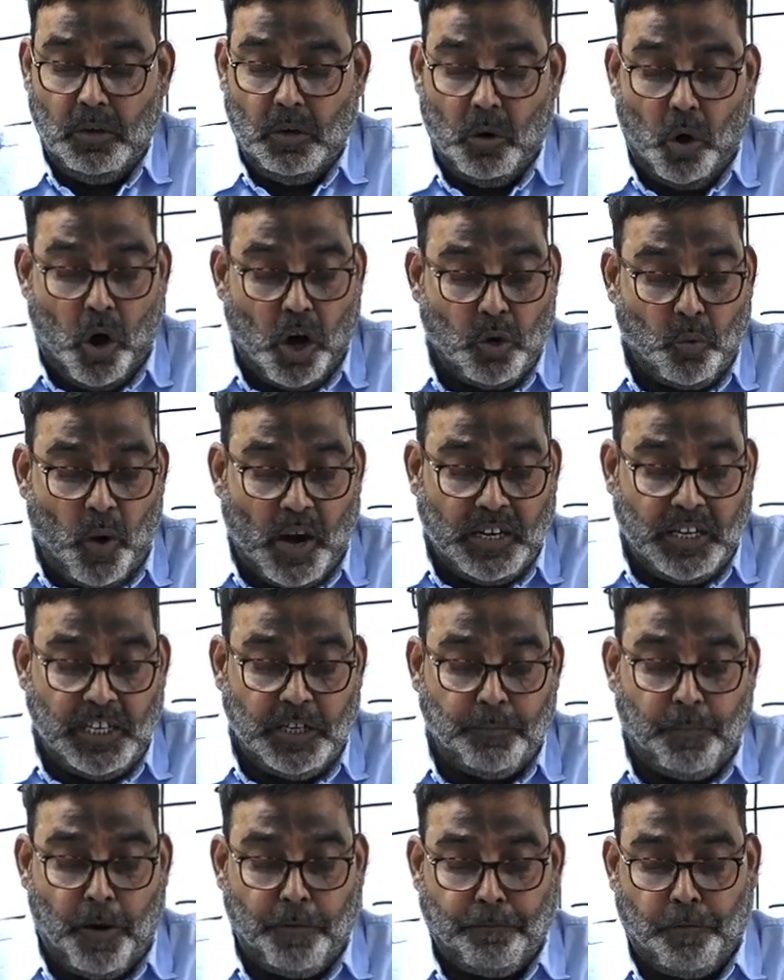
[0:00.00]
or what
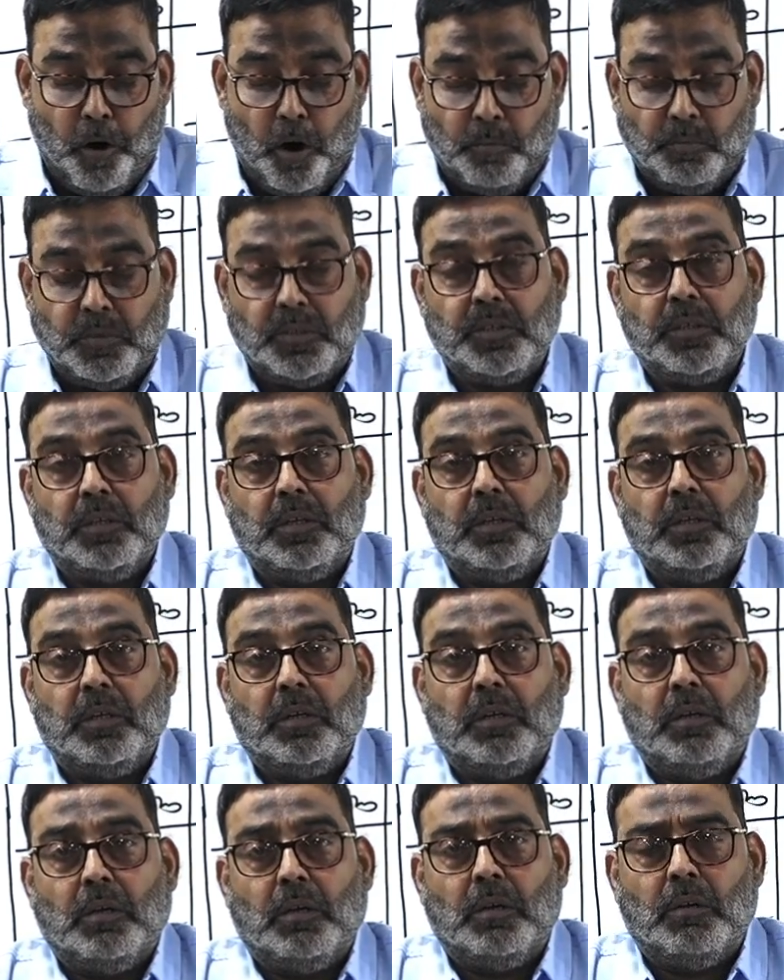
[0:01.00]
it performs.
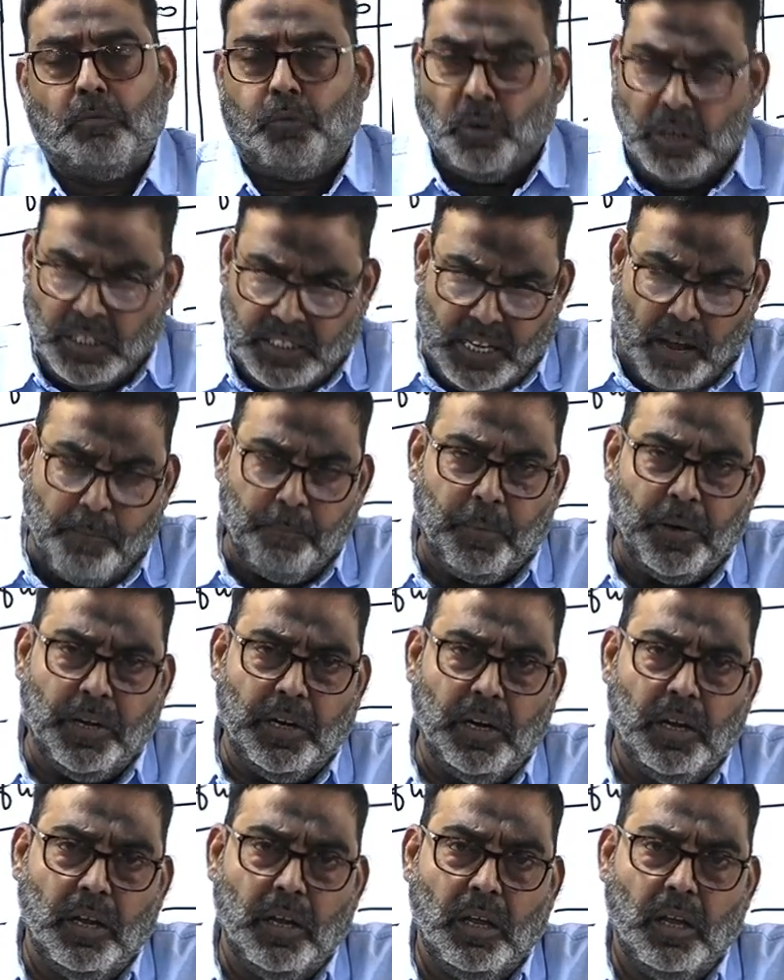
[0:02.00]
For
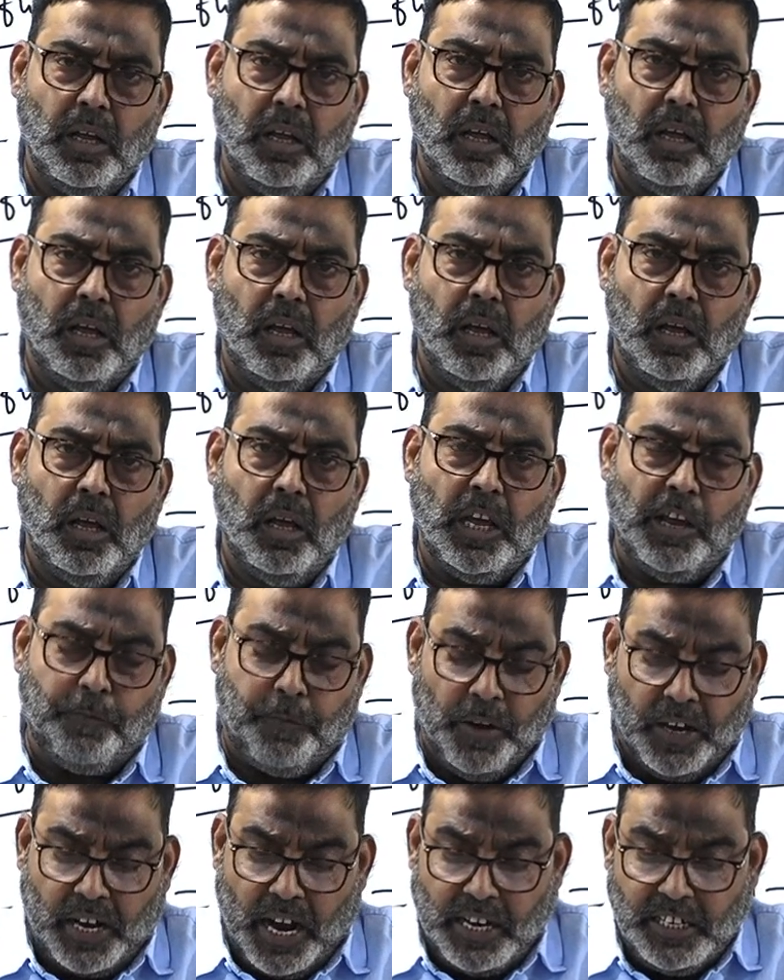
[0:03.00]
example, if
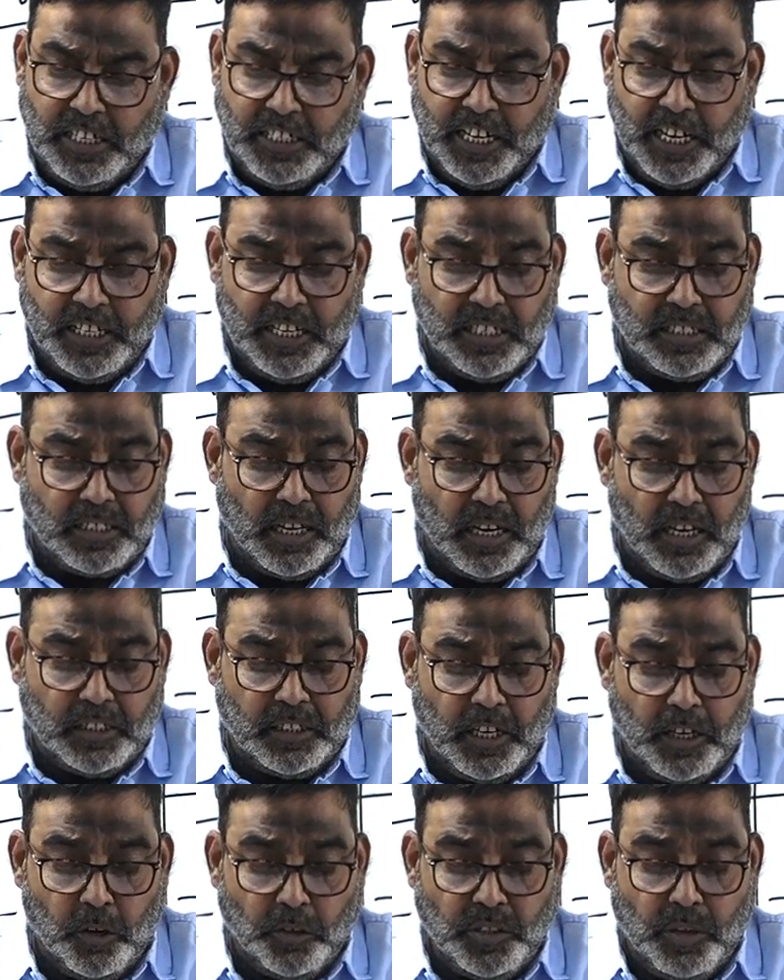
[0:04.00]
a candidate is
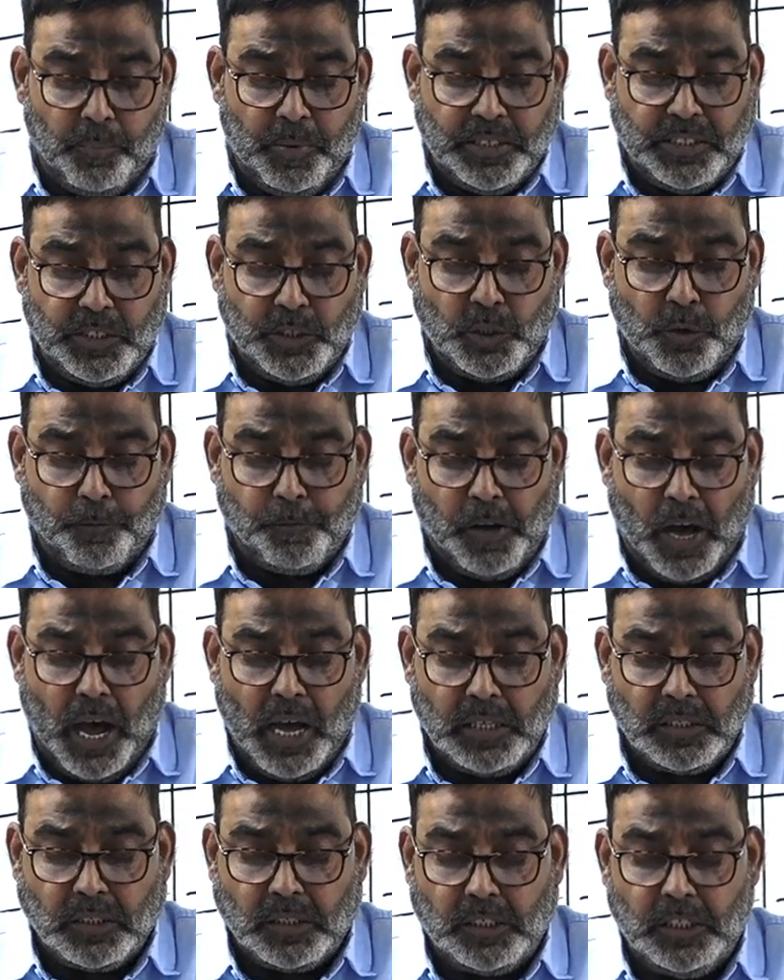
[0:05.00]
selected on the basis of
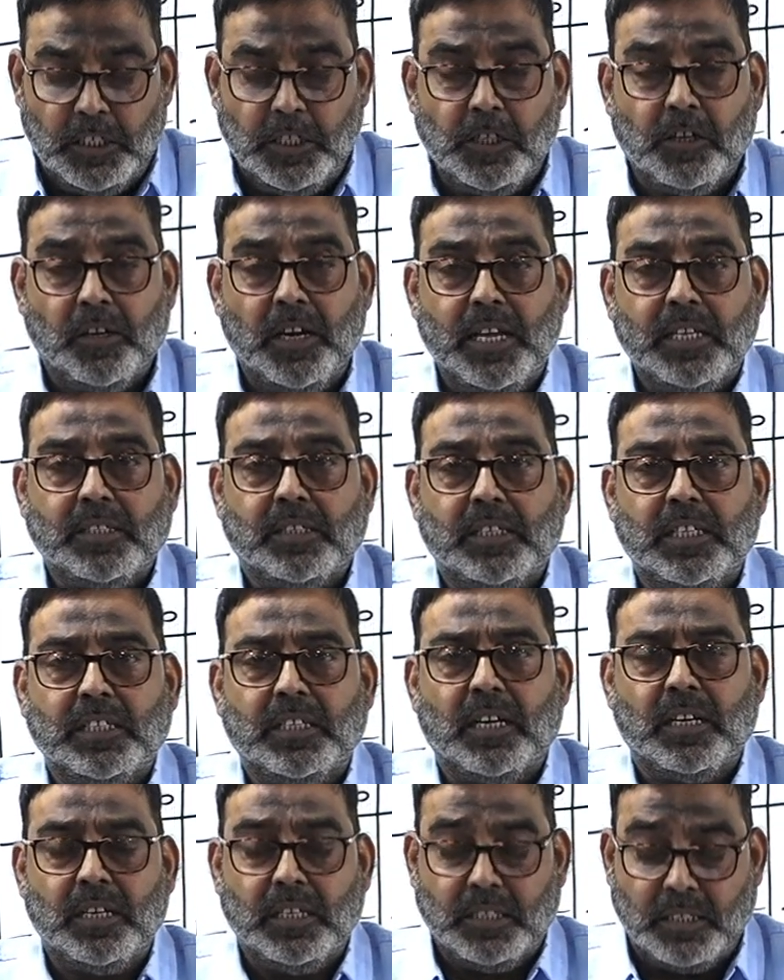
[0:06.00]
caste, creed, race,
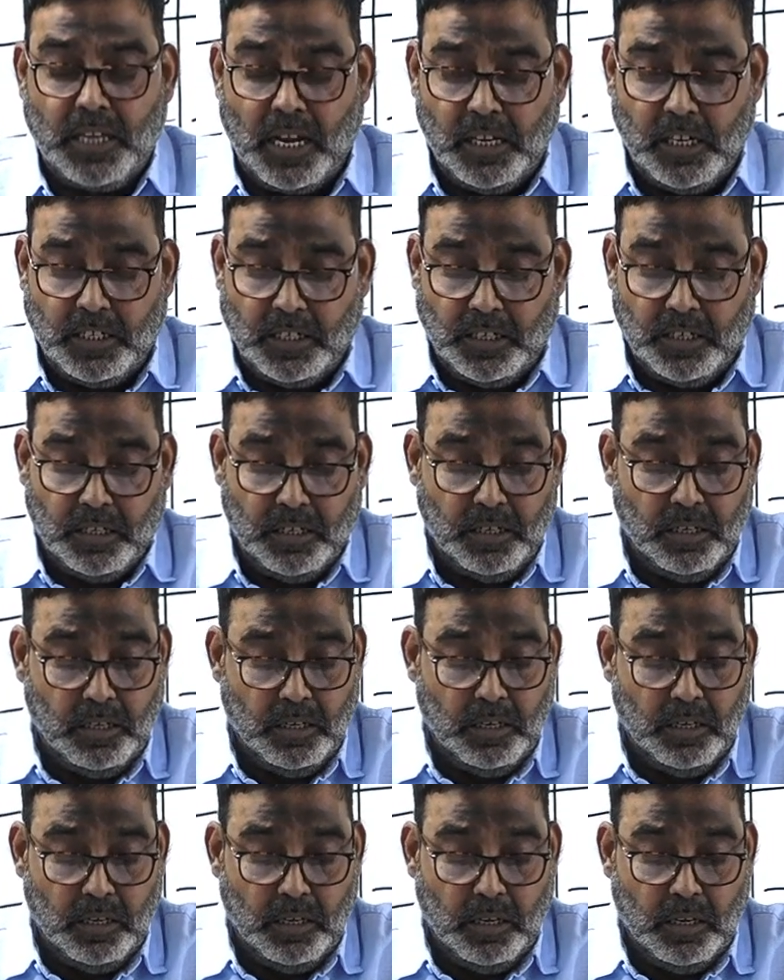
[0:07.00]
gender, nationality,
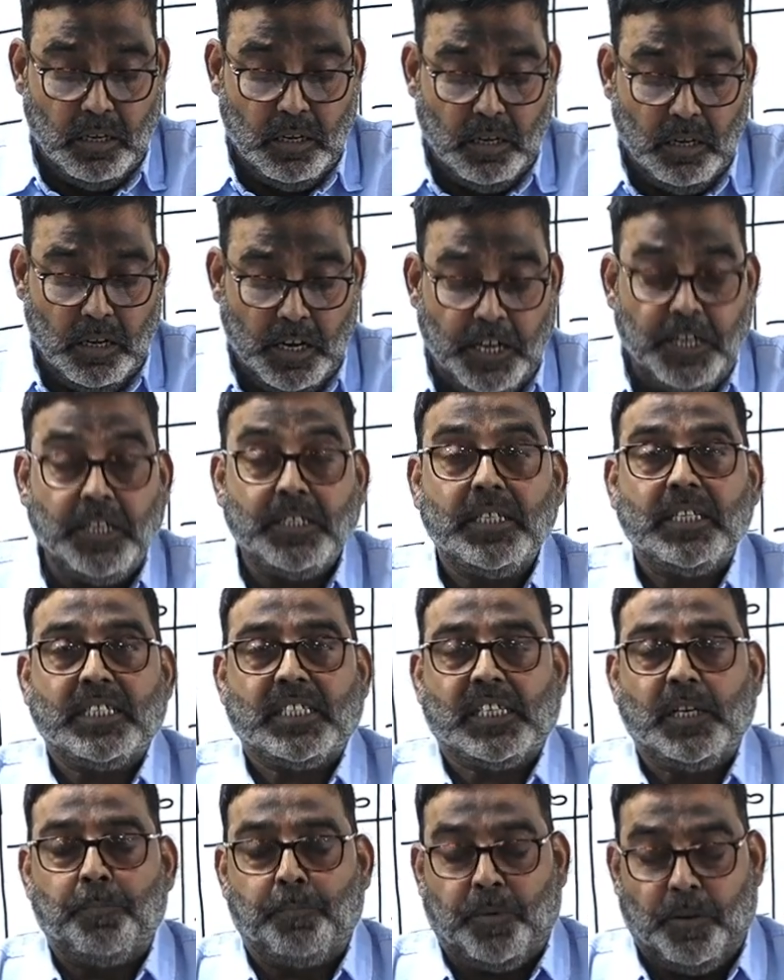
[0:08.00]
it is
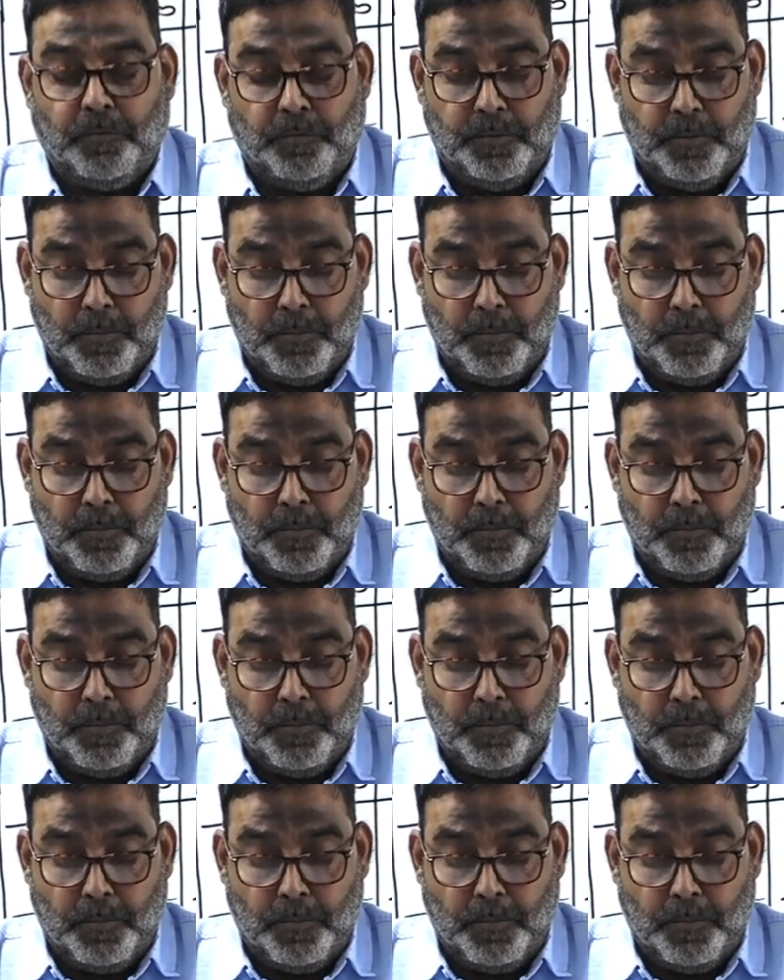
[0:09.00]
ascriptive.